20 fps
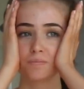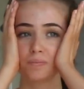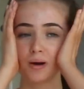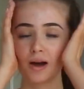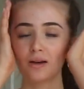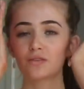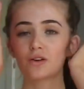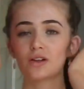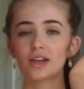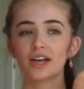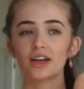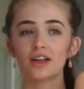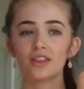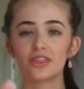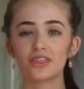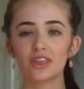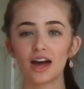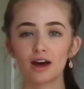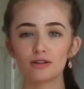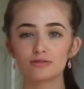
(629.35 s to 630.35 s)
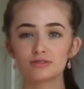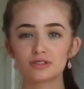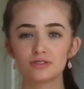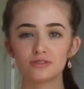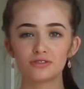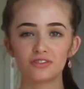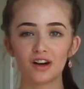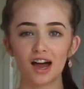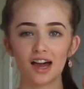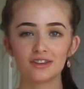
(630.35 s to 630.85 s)
But I've got like
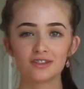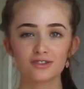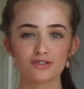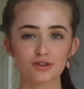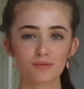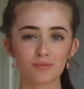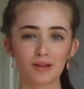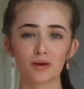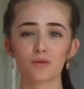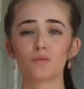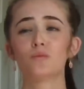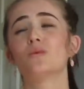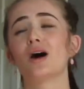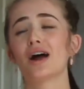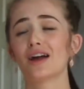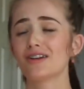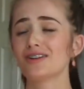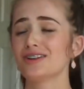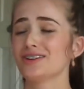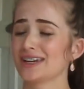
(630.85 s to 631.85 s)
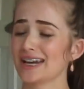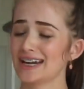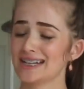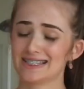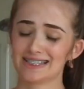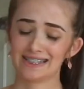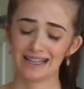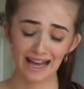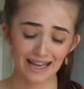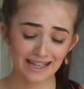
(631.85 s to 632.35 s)
1,000 fans, so I'm like, why aren't you
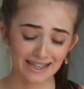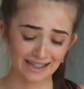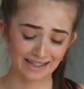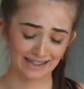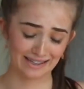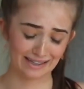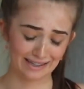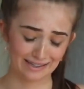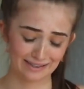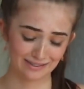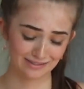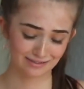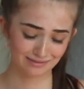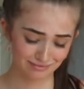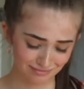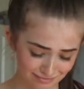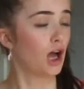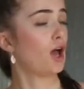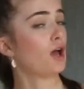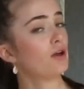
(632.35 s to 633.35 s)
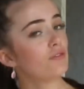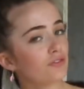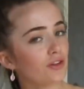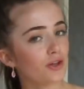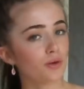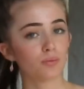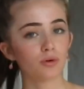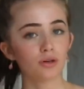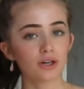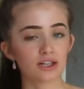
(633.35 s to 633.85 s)
guys liking it?
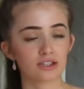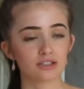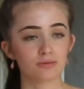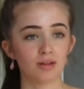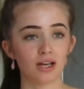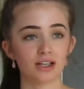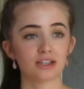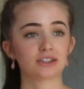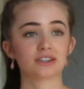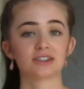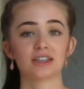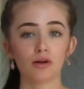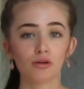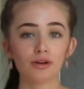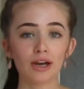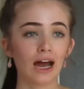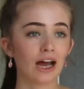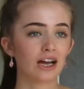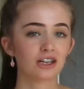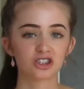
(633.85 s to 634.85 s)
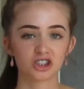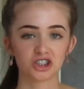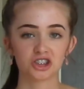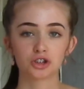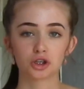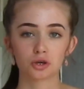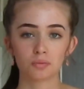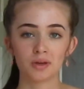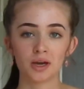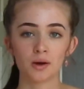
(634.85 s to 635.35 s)
Hopefully it will get some likes, because that one actually
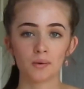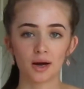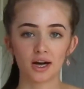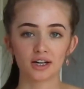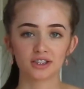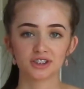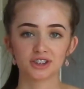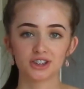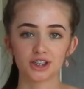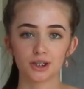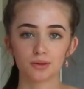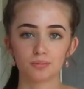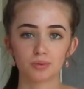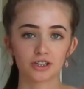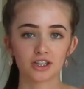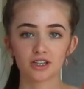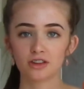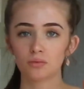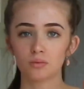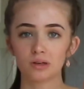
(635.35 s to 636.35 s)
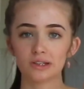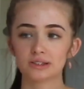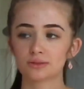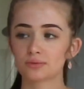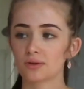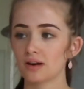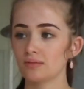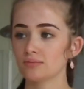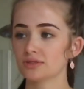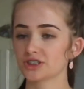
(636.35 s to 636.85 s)
took me a while to do. But then the
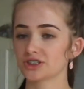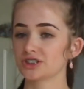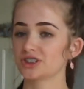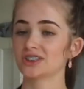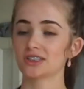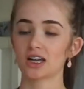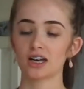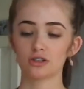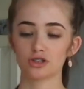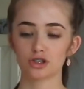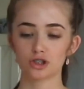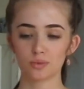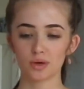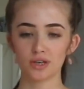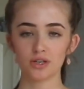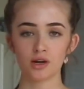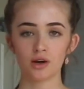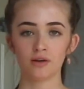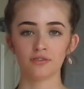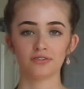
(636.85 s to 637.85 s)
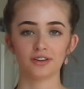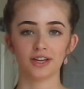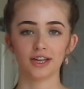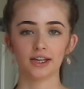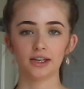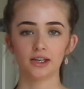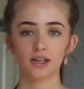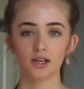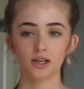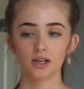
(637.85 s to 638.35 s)
ones where I'm just sat doing
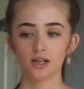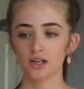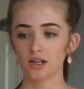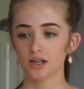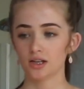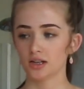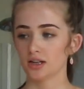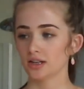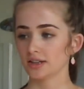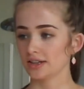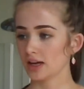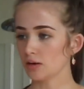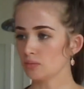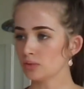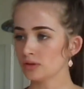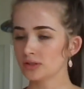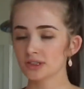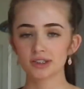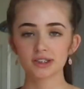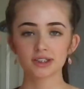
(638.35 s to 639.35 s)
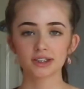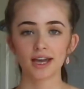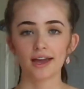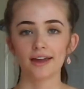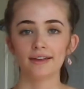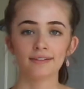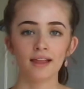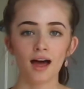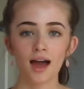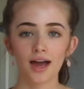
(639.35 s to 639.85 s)
nothing, them ones are
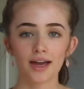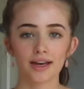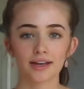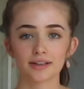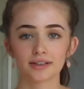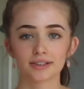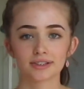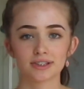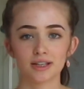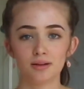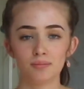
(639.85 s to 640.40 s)
getting likes.